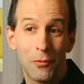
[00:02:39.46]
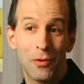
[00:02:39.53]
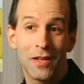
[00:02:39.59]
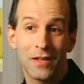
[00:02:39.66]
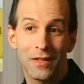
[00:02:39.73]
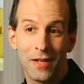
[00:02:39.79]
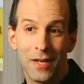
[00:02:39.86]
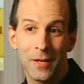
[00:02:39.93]
to be
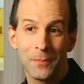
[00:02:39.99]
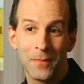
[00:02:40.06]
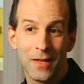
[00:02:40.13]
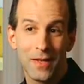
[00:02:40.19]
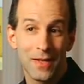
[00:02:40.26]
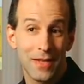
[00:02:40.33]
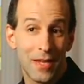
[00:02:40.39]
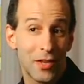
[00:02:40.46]
willing to
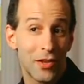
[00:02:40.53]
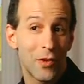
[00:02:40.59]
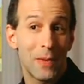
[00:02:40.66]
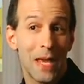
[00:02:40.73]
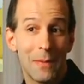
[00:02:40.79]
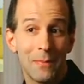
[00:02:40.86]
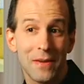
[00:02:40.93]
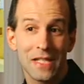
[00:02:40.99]
kill
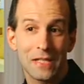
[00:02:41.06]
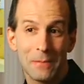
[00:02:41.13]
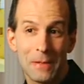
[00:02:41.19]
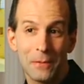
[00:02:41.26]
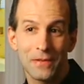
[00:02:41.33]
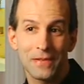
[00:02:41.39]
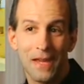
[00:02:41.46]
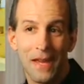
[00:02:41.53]
their babies, as
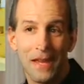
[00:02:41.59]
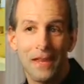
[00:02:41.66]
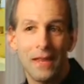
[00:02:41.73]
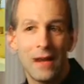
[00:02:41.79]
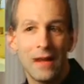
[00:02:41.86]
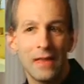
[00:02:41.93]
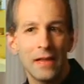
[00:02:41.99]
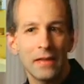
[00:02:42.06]
people say.
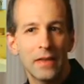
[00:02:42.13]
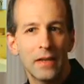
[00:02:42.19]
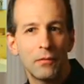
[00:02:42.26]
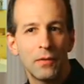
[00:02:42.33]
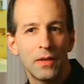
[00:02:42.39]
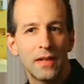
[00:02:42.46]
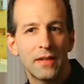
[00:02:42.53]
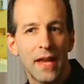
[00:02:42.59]
And I think that
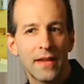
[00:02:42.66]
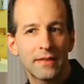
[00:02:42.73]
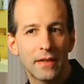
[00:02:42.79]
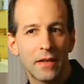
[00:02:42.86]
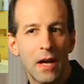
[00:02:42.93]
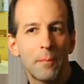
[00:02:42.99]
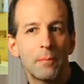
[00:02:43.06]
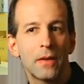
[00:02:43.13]
it really
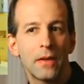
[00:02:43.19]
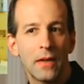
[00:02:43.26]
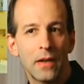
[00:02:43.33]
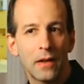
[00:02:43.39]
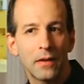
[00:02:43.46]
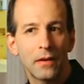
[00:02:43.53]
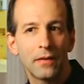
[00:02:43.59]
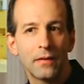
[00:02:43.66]
takes a couple of
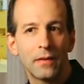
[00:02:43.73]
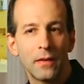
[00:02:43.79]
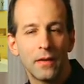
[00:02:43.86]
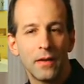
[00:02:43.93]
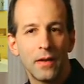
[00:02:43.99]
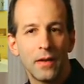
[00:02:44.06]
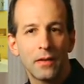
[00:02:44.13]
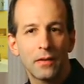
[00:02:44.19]
years
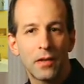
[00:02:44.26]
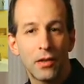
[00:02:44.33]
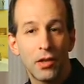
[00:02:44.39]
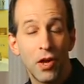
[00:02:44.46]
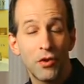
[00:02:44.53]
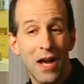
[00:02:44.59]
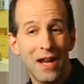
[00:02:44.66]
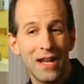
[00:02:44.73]
to
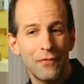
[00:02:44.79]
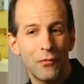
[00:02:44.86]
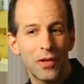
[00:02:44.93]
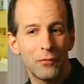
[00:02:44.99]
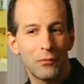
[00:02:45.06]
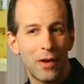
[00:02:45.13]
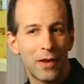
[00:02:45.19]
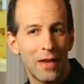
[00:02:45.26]
know not if,
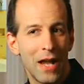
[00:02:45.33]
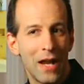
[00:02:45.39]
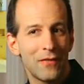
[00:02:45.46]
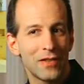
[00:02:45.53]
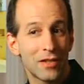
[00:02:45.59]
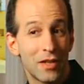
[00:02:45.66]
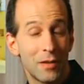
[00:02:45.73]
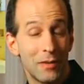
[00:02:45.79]
not
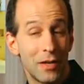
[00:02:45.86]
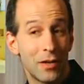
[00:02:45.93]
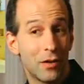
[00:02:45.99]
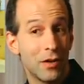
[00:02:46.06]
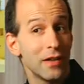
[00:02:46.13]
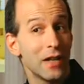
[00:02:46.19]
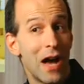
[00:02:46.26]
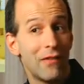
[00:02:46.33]
if it's going to be a
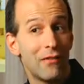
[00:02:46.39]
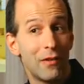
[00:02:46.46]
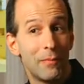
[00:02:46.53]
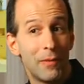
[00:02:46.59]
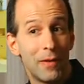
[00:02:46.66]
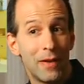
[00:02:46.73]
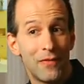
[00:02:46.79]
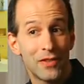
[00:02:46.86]
good
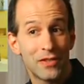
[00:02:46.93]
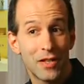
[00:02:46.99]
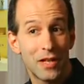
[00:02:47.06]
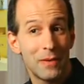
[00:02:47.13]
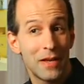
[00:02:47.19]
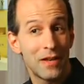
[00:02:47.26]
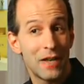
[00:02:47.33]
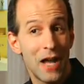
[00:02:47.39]
novel, but if it's
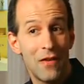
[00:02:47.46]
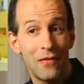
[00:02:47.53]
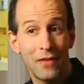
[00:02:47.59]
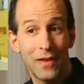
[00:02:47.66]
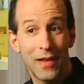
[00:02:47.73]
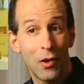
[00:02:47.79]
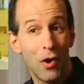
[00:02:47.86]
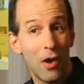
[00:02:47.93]
going to be a
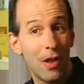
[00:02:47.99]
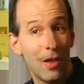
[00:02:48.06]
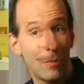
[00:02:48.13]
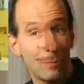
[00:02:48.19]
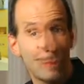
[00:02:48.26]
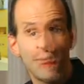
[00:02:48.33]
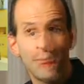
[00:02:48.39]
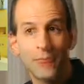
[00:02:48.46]
novel at
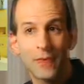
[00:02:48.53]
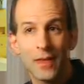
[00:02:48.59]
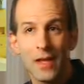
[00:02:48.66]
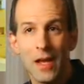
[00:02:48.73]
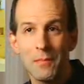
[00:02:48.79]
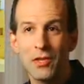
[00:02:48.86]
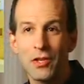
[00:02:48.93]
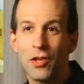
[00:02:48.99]
all. I
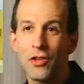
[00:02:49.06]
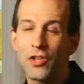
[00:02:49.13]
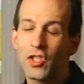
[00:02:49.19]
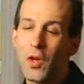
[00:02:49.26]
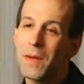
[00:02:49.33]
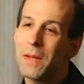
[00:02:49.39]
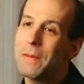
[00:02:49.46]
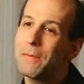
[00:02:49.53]
mean, you know,
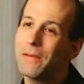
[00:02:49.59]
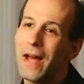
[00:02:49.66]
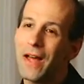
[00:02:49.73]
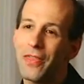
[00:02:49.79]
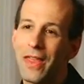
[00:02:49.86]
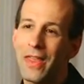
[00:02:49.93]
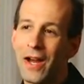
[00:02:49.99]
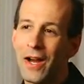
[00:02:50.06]
there's so many people
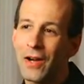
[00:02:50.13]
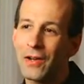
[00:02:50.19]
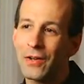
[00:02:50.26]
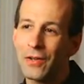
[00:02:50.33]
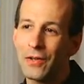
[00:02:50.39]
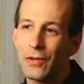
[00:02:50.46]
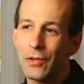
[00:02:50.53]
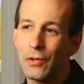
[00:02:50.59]
out
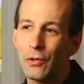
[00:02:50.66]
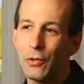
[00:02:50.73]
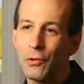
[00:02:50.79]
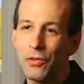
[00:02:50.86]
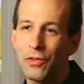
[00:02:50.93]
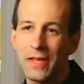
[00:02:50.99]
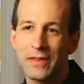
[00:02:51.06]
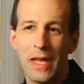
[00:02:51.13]
there
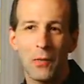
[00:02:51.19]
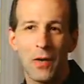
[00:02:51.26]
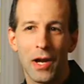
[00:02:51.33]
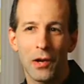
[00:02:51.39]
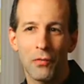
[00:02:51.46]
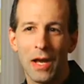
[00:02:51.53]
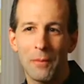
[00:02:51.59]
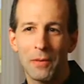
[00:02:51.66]
who think they
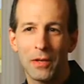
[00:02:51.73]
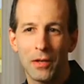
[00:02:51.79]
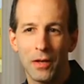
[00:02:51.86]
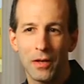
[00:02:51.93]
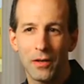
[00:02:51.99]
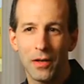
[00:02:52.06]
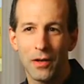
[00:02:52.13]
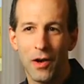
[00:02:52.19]
want to write
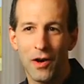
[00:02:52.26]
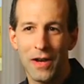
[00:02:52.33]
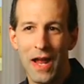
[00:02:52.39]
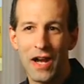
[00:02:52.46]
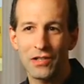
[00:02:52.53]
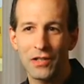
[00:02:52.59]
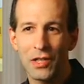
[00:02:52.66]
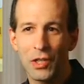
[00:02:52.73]
but
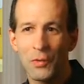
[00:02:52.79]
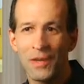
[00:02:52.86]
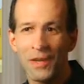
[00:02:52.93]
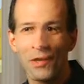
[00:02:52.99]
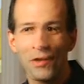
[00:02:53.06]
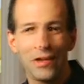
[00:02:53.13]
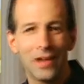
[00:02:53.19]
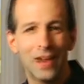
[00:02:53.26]
aren't actually
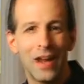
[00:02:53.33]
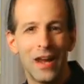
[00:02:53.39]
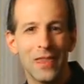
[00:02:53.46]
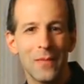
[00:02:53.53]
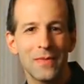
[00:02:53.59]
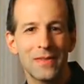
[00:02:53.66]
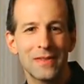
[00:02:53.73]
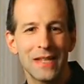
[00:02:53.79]
doing it. A lot
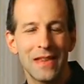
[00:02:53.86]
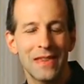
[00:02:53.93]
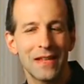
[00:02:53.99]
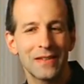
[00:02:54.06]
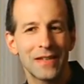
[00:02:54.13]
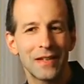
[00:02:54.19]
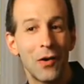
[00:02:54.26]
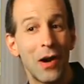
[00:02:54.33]
of them say
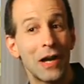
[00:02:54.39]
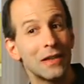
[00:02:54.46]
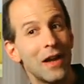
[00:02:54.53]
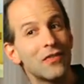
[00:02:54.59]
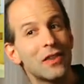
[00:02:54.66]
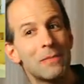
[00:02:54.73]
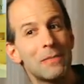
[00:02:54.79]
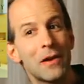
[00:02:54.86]
things like, oh, I'd
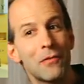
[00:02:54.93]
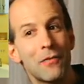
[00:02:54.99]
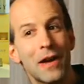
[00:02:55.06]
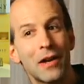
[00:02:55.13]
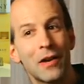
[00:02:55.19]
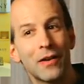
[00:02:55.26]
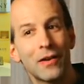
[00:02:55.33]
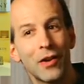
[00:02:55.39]
love to be a
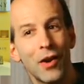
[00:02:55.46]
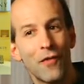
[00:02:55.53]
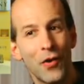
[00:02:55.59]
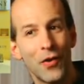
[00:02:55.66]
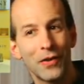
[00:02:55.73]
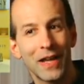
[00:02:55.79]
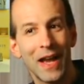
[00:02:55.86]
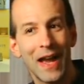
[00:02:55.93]
writer, you know,
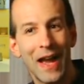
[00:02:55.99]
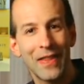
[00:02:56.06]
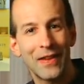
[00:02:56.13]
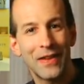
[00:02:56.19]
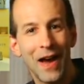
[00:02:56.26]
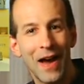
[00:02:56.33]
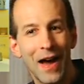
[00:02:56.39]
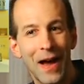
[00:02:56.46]
if only I had
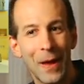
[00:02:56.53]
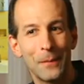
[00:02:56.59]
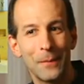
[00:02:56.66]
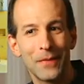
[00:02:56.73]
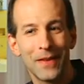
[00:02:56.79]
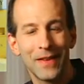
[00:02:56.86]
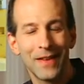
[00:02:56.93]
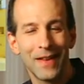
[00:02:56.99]
the time.
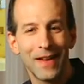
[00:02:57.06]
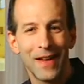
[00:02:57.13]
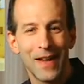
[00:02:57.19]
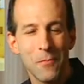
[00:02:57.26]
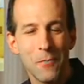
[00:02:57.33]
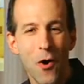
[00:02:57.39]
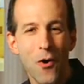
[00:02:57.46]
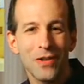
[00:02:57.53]

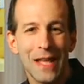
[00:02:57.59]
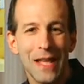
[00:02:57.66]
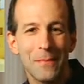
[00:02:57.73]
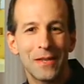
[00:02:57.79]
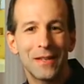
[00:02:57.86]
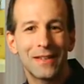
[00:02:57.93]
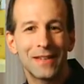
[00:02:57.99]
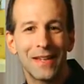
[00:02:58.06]
I'm always
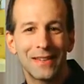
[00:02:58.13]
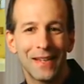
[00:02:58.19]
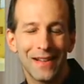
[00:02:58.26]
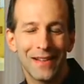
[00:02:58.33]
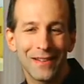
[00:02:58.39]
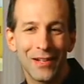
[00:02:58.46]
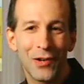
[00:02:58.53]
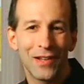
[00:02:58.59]
tempted to
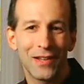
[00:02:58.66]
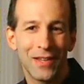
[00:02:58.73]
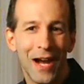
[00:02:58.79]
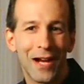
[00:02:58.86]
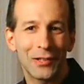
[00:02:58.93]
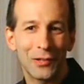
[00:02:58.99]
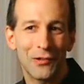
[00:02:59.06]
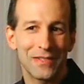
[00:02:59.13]
tell, you know, a
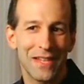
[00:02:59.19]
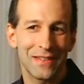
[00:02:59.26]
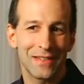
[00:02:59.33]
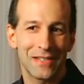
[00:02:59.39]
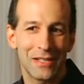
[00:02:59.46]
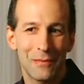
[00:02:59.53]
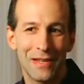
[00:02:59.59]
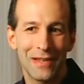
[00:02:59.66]
doctor who says
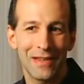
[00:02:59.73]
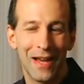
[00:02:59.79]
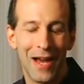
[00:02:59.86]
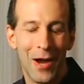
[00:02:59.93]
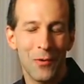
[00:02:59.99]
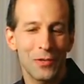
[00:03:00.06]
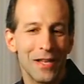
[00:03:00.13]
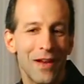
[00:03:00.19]
this to me that
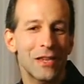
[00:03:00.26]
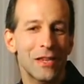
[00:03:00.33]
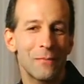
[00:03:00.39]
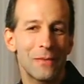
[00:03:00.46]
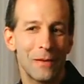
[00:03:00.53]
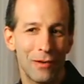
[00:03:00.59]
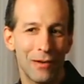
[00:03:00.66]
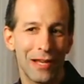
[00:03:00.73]
I would love to
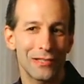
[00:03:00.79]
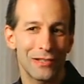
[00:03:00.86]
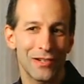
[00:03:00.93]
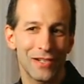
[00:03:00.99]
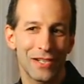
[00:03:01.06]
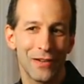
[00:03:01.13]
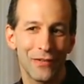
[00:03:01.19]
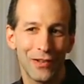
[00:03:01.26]
be a brain
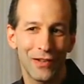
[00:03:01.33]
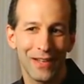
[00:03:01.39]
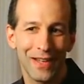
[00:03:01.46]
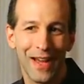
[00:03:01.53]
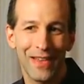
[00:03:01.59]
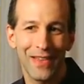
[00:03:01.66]
surgeon if only